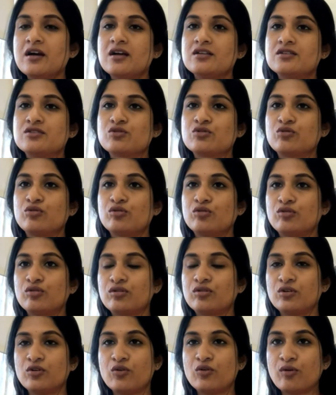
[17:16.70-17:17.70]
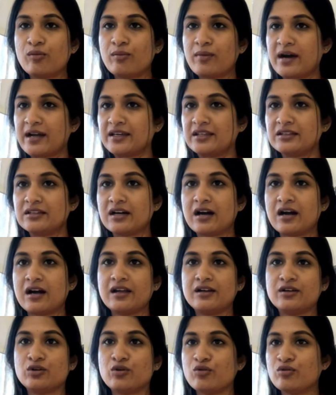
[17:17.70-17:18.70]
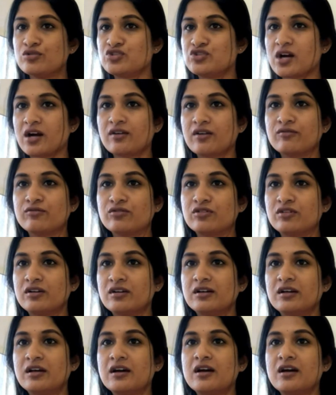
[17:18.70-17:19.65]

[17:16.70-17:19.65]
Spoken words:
So no maida and no junk food.